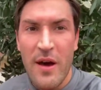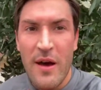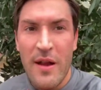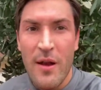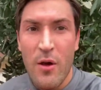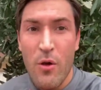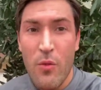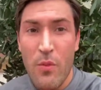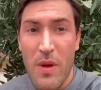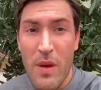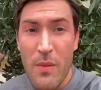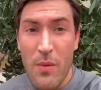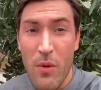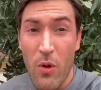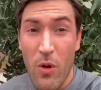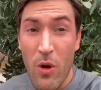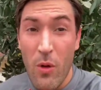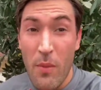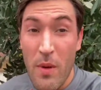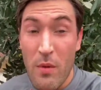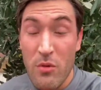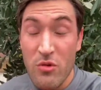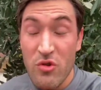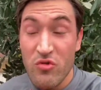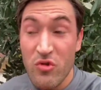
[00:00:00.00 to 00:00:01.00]
I know a lot
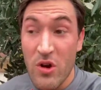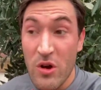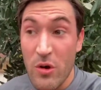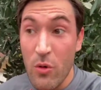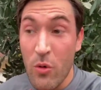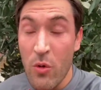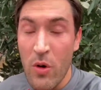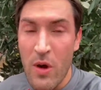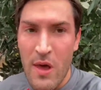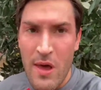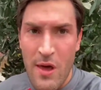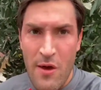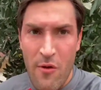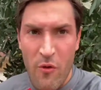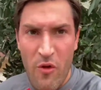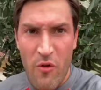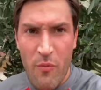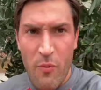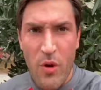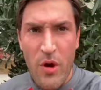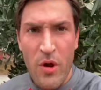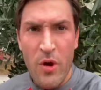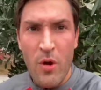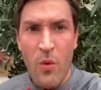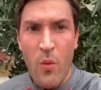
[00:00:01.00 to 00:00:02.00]
of people struggle with
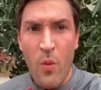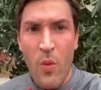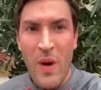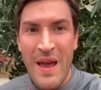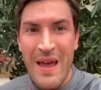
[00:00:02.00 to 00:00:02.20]
putting on